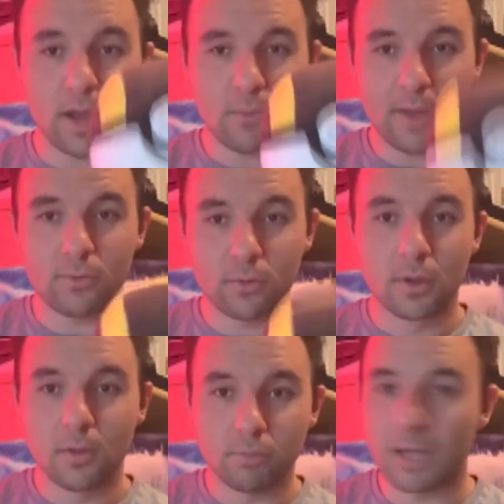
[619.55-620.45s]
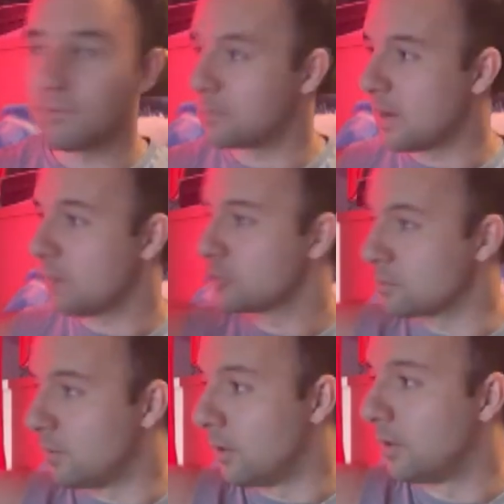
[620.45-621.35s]
I'd rather play with my
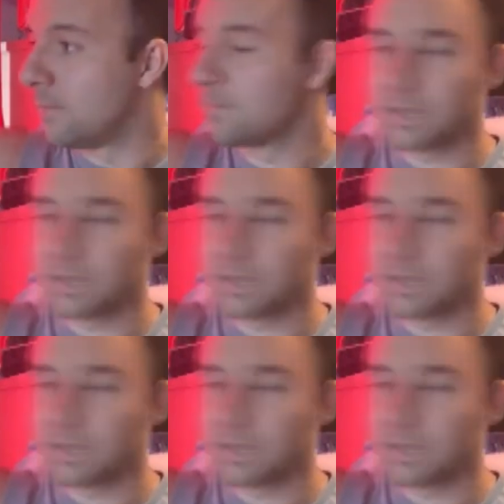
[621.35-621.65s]
Ultra Ball.